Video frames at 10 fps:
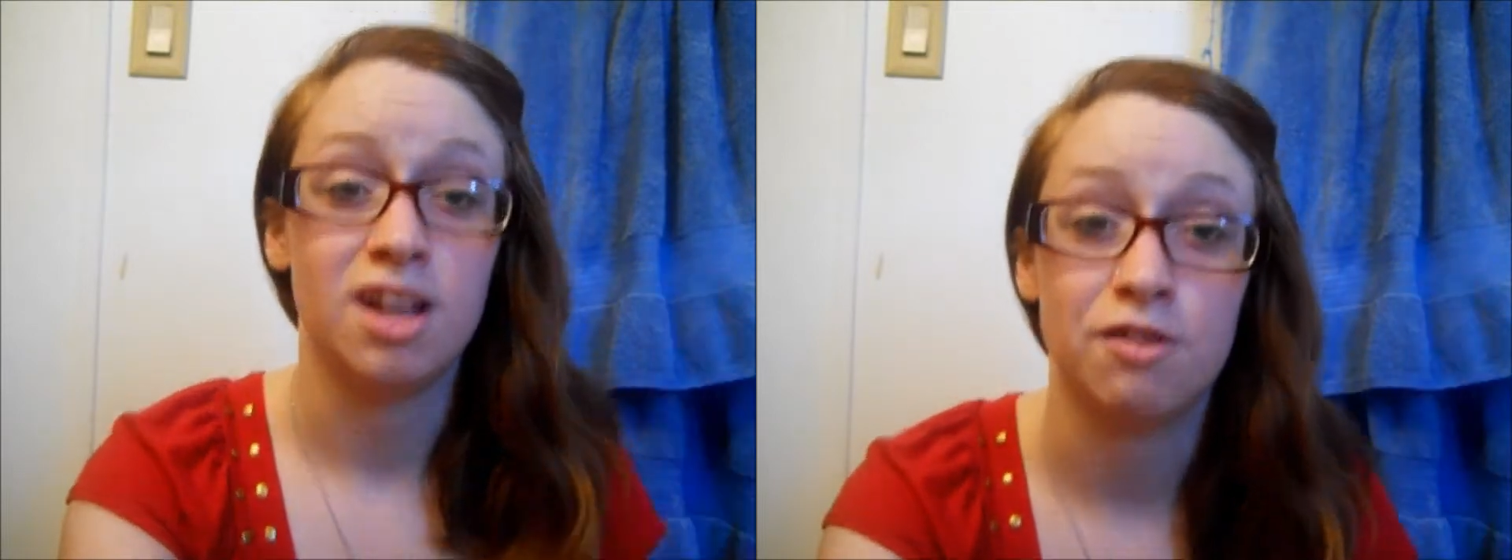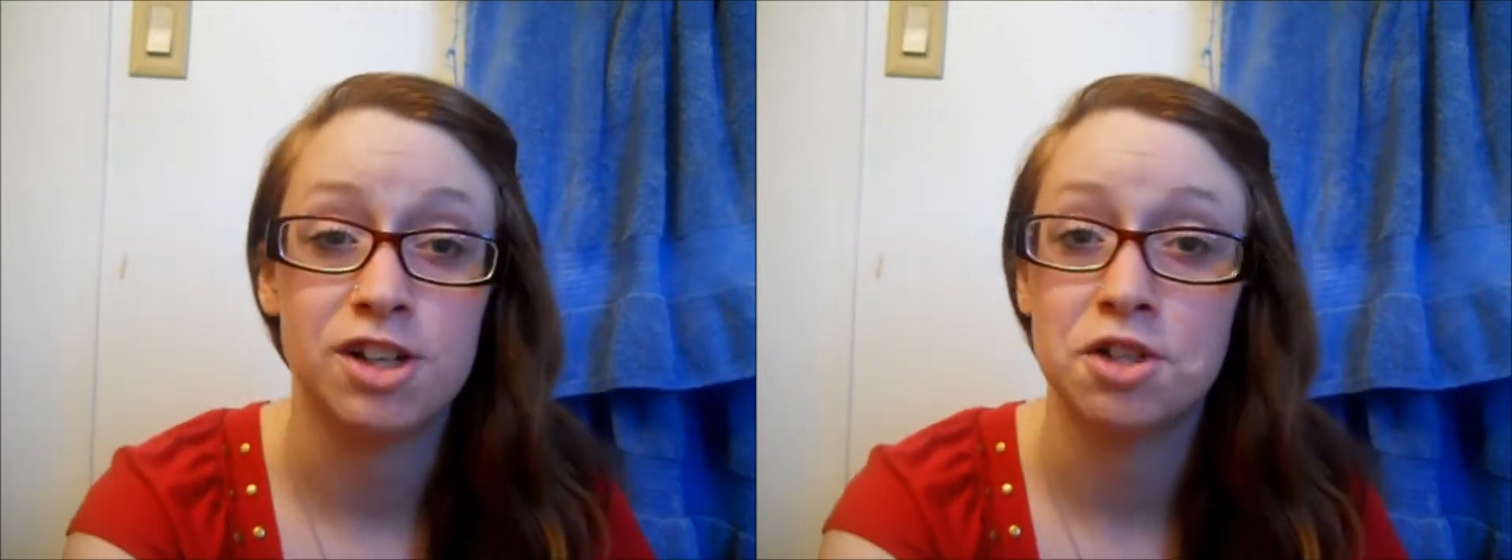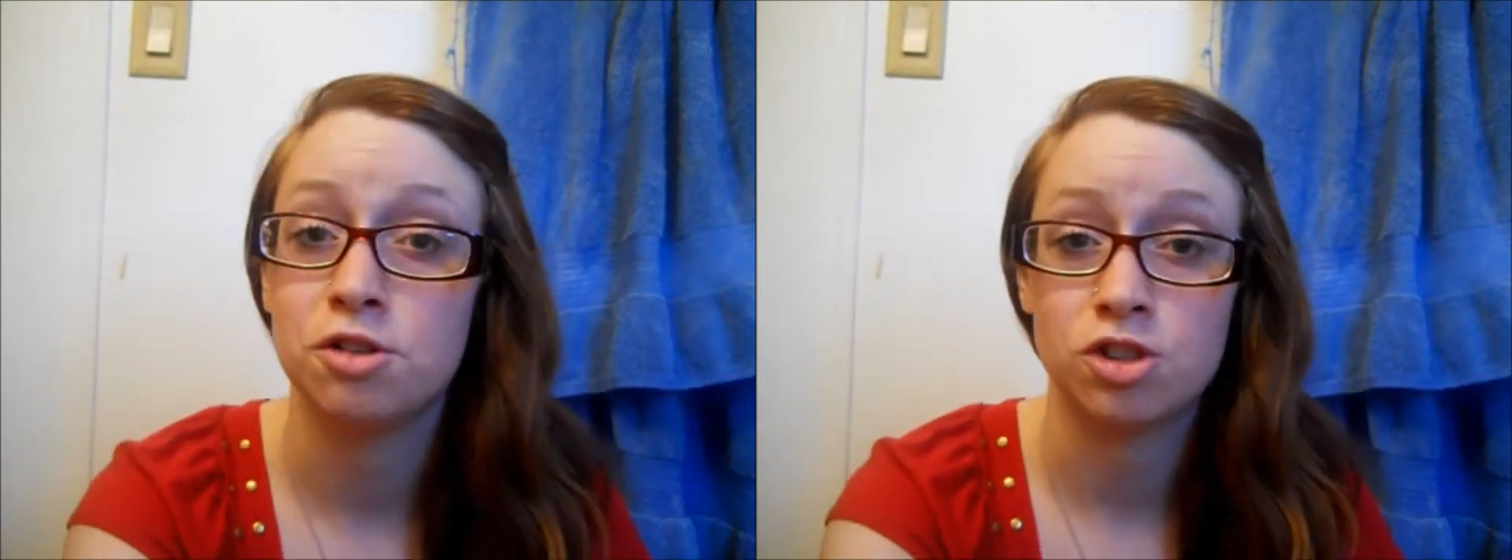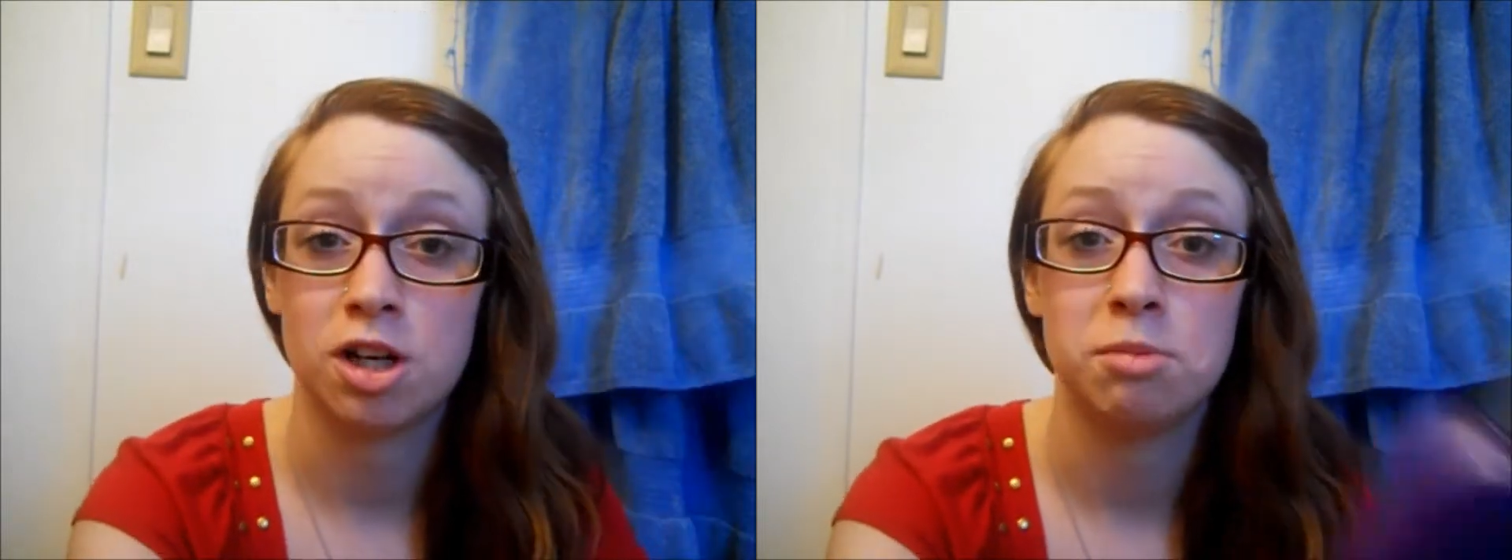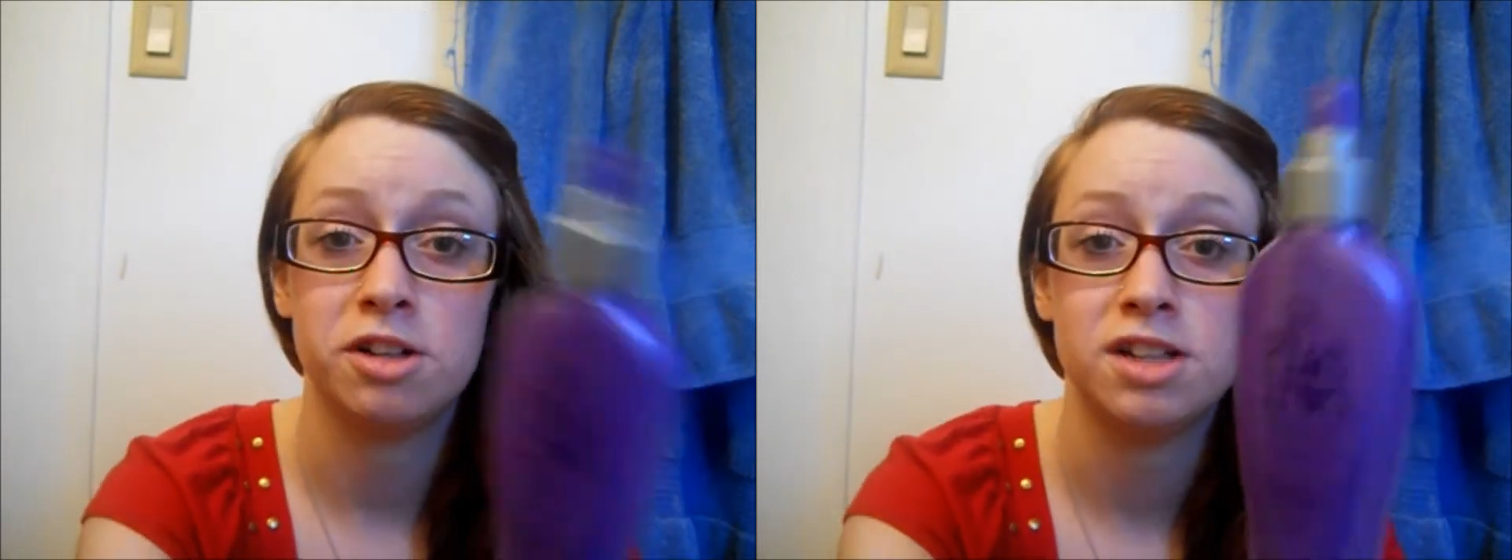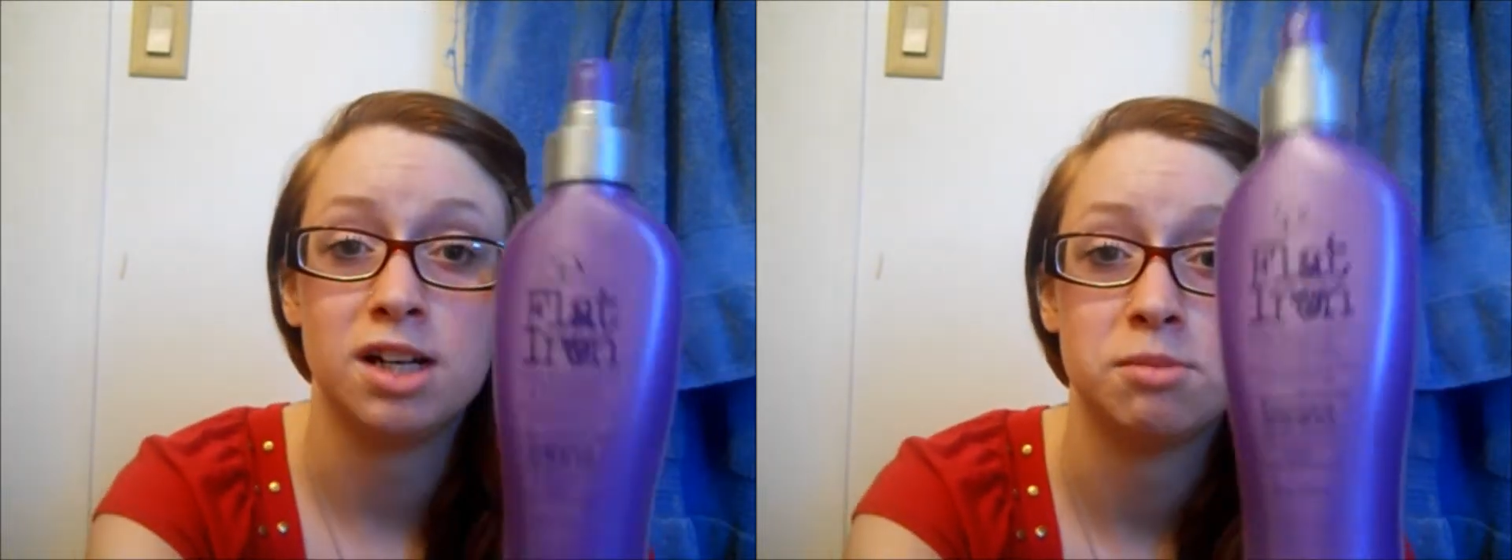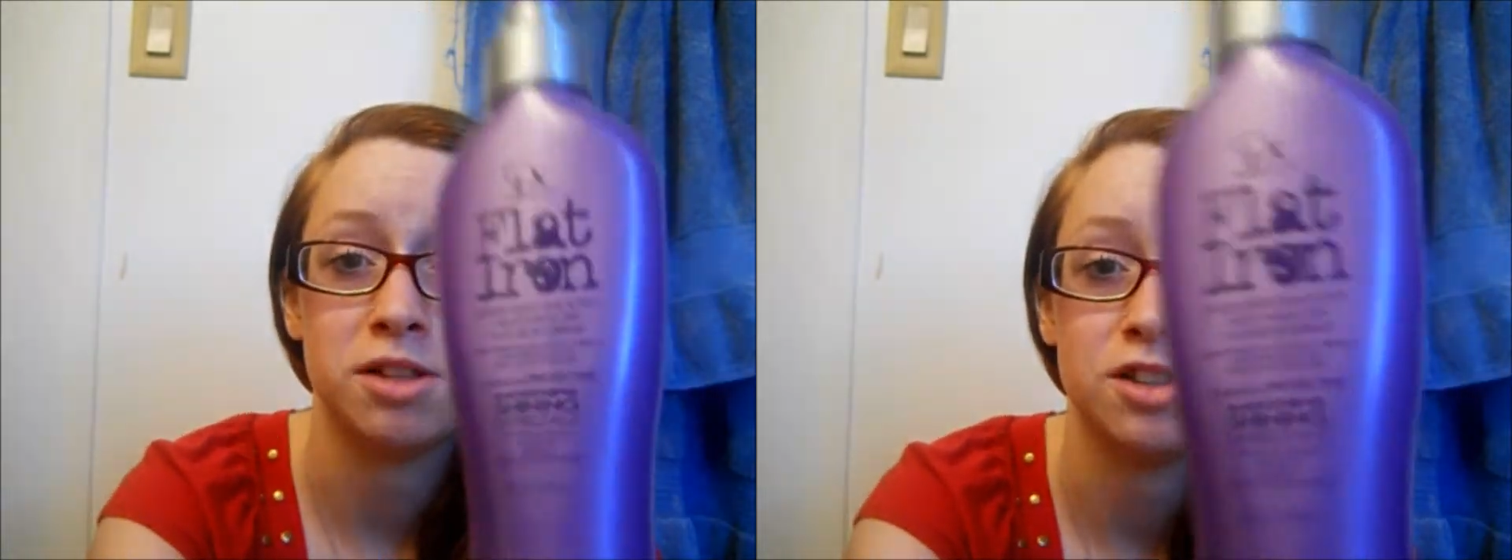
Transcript: if I don't, sorry about that. But it's